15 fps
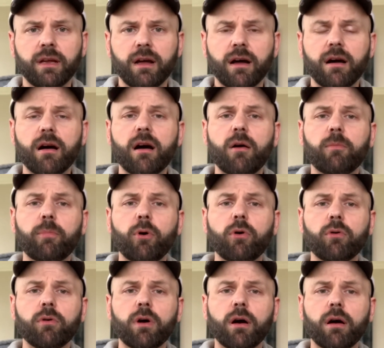
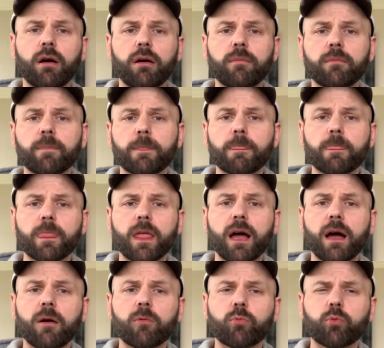I